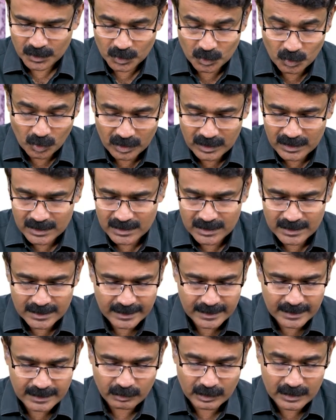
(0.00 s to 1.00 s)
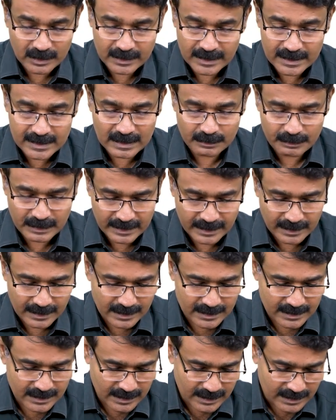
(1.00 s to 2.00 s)
Now, what is the what are these
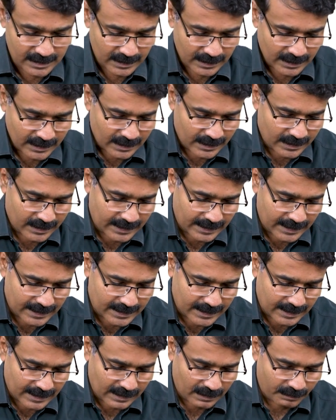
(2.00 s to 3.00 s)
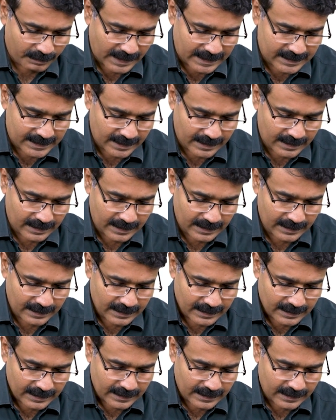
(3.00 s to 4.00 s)
epithelial cells? These are basically
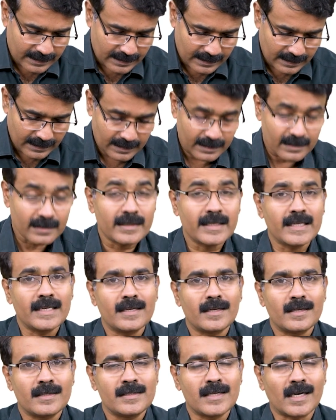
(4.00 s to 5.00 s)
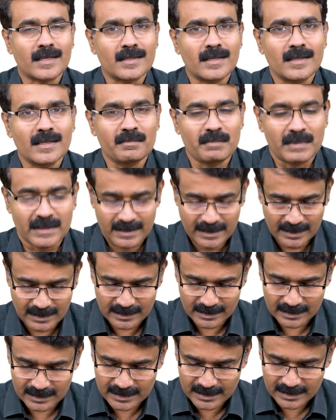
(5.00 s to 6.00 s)
either the ductal
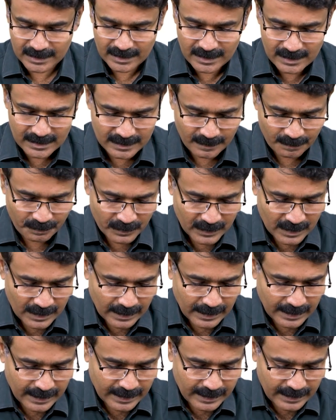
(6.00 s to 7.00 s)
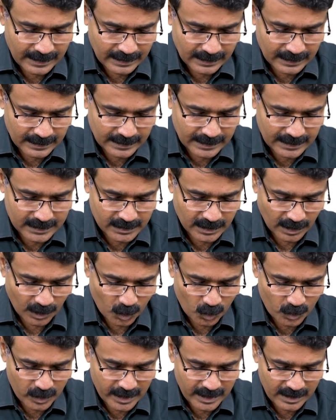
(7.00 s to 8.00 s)
epithelial cells and the
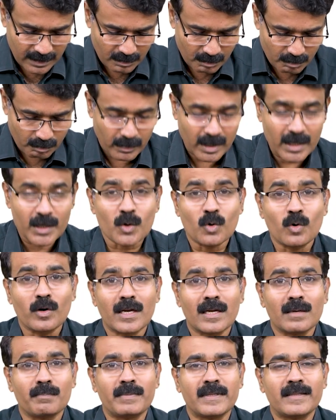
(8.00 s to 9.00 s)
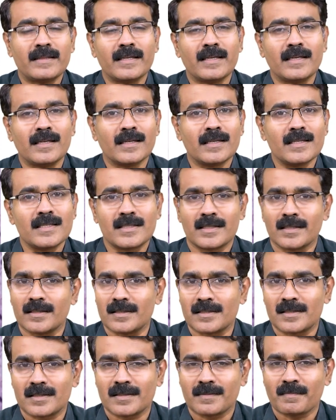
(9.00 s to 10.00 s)
surrounding myoepithelial
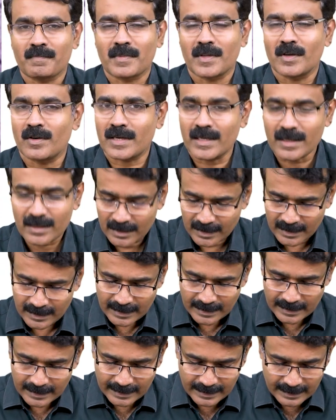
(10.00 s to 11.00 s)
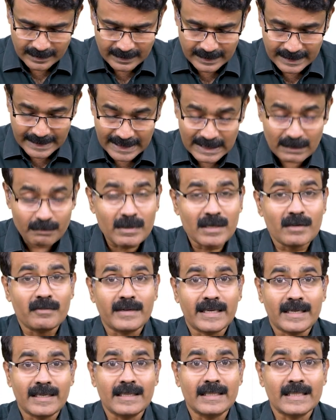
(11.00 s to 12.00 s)
cells. Okay, and in
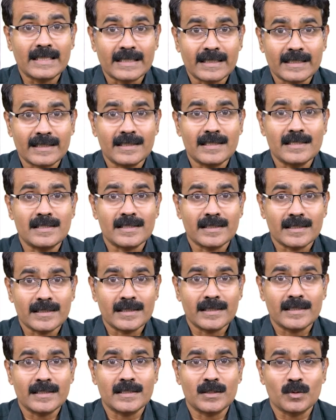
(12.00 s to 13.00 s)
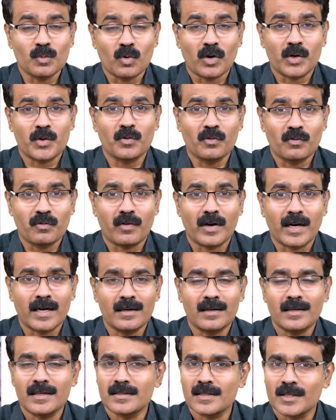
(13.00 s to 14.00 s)
between these is what you
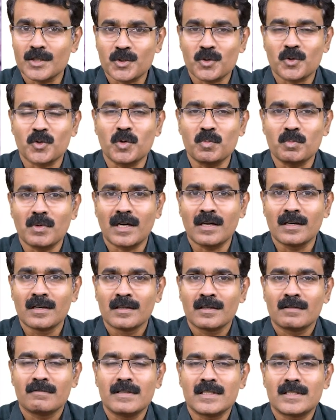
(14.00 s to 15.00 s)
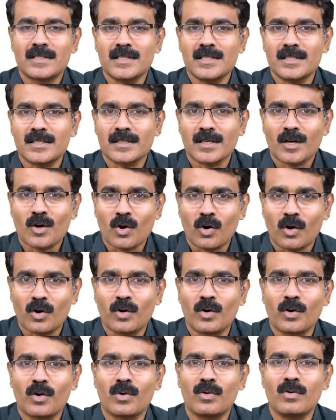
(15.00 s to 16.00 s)
find is a stroma which is
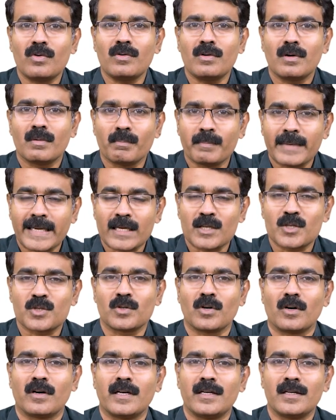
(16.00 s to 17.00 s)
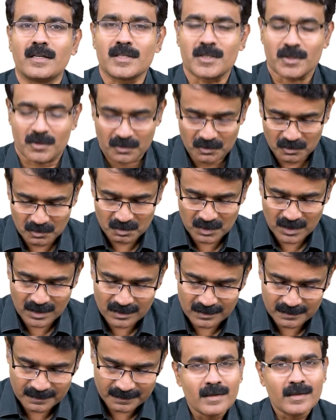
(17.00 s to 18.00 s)
chondromyxoid stroma.
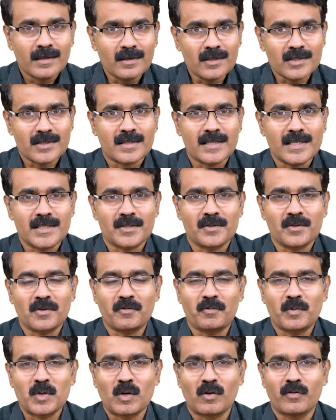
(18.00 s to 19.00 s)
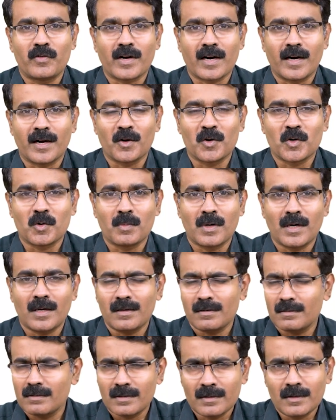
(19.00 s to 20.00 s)
Illustration of
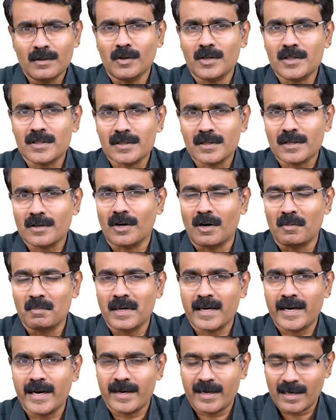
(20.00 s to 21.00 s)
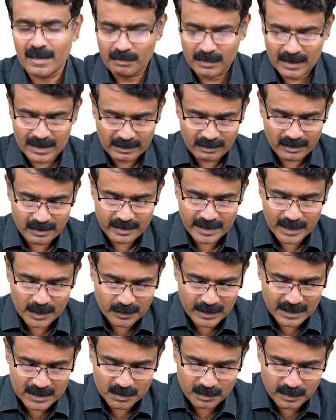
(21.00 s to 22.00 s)
adenoma looks complicated, but I will try
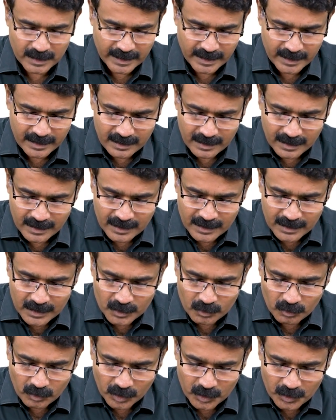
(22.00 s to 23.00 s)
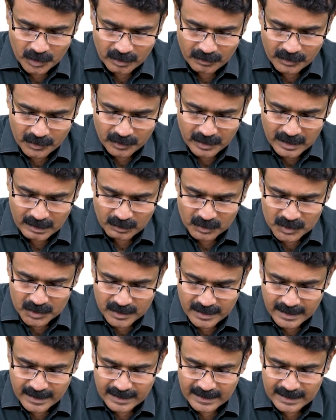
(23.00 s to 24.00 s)
to explain what you have to
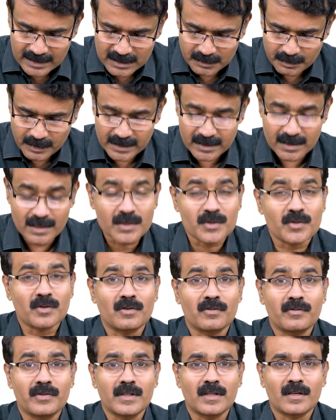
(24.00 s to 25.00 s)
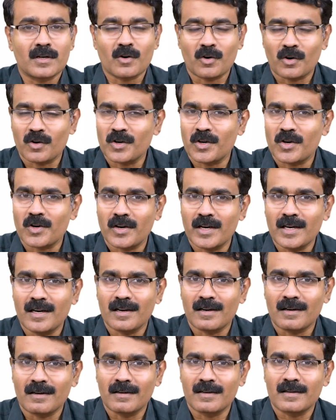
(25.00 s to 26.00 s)
demonstrate is presence of either chondroid
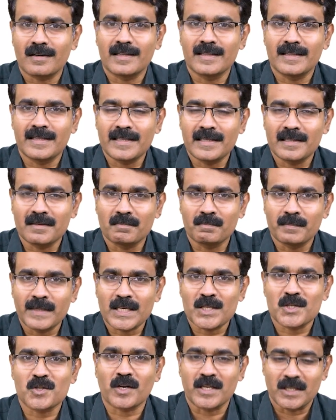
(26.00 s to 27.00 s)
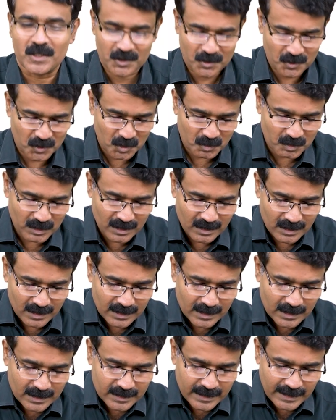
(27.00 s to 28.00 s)
or the myxoid stroma.
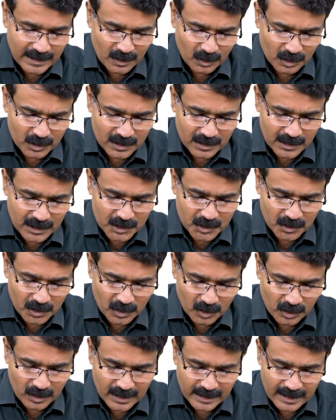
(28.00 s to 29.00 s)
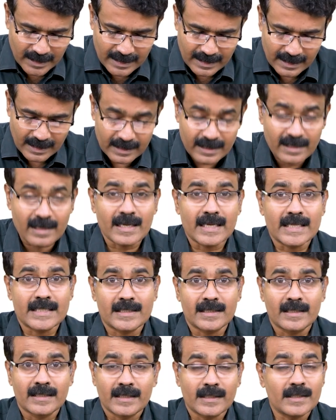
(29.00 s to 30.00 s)
See, it looks it should look like a
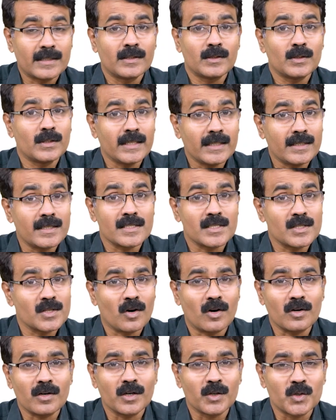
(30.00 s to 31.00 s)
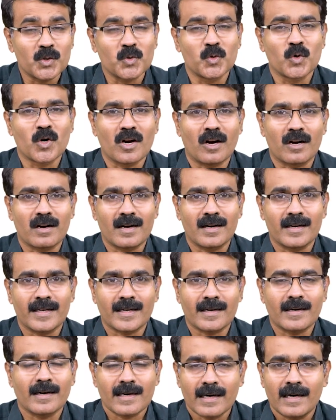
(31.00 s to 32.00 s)
cartilage it is not a true
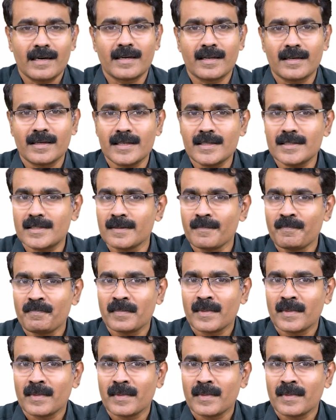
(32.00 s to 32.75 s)
cartilage,